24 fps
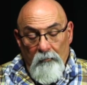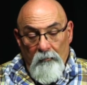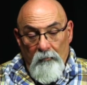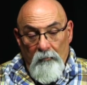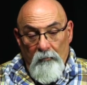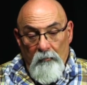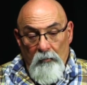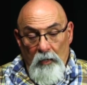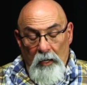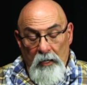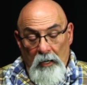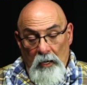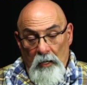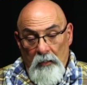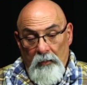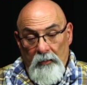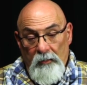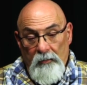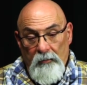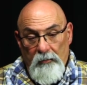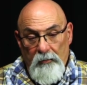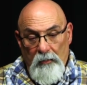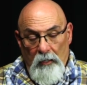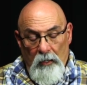My
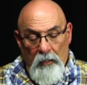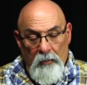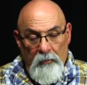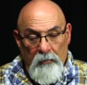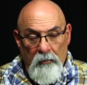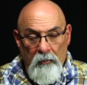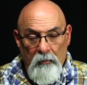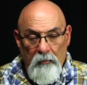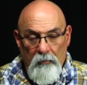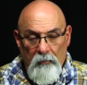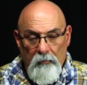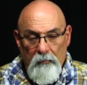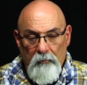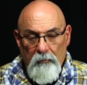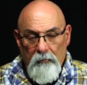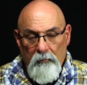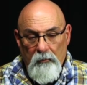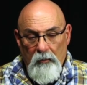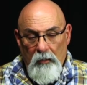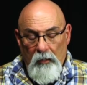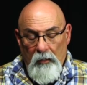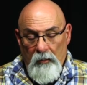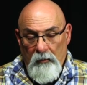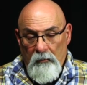youngest son
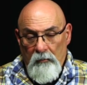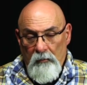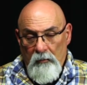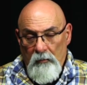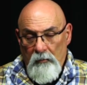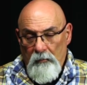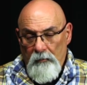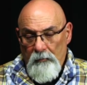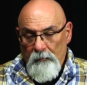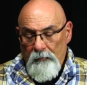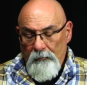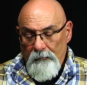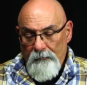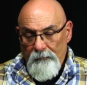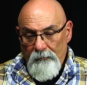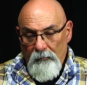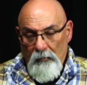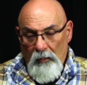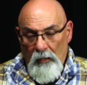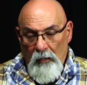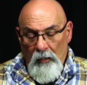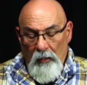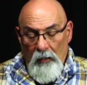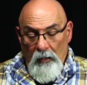and
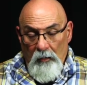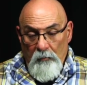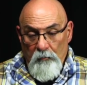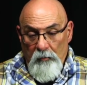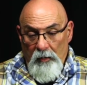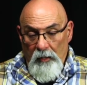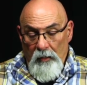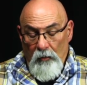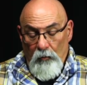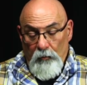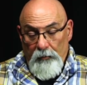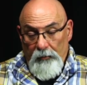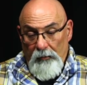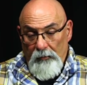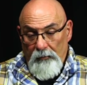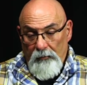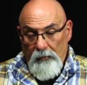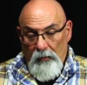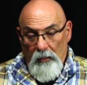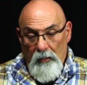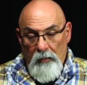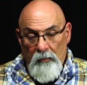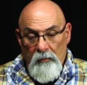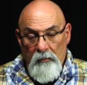my oldest
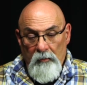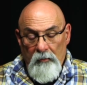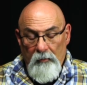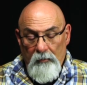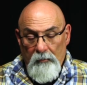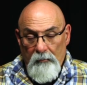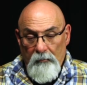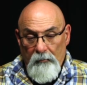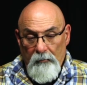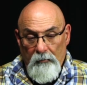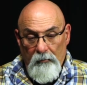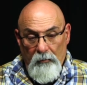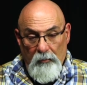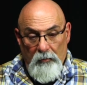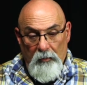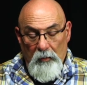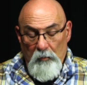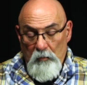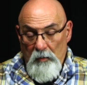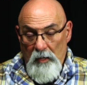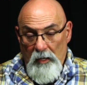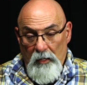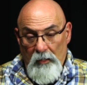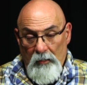son looked at
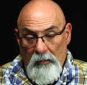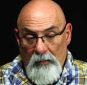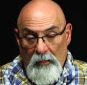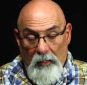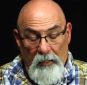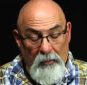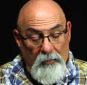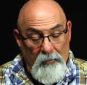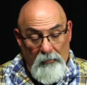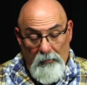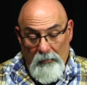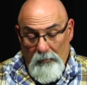me, and I